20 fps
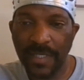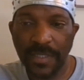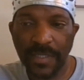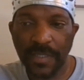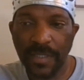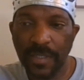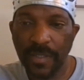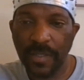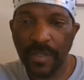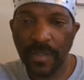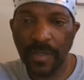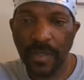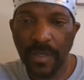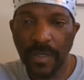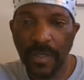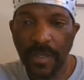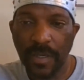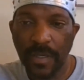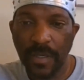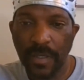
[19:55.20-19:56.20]
in
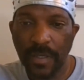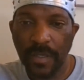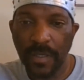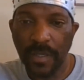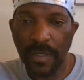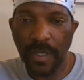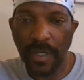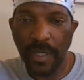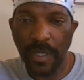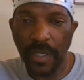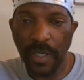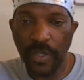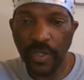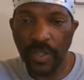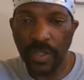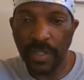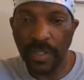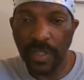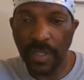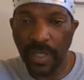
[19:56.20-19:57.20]
late June,
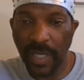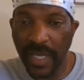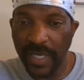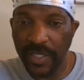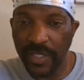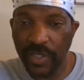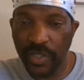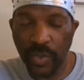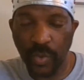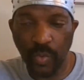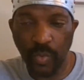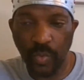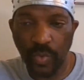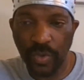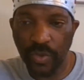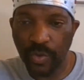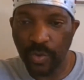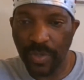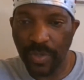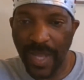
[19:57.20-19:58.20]
July,
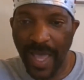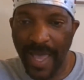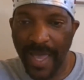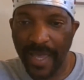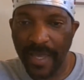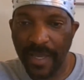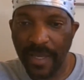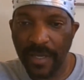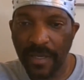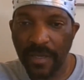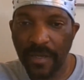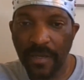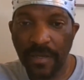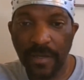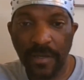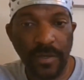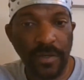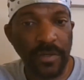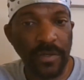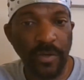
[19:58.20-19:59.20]
you're in the wrong month.
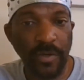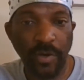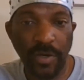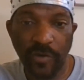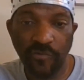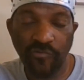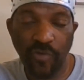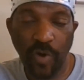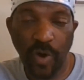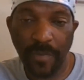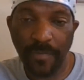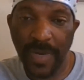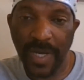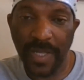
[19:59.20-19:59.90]
So